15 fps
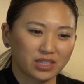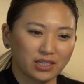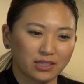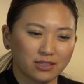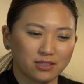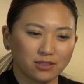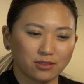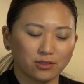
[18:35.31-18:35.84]

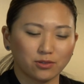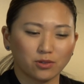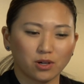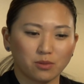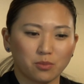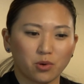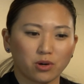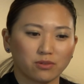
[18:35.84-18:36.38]
into
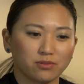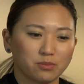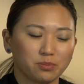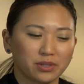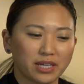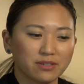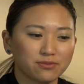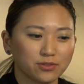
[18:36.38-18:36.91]
a more of a
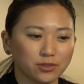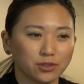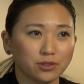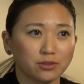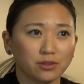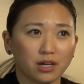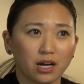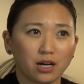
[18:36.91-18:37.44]

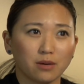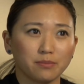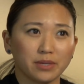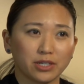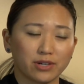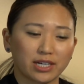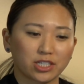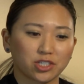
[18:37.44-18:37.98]
playful
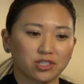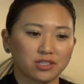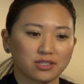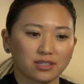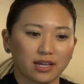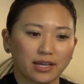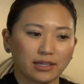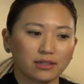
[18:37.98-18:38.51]
interaction
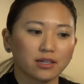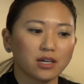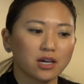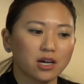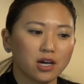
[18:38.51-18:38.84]
design,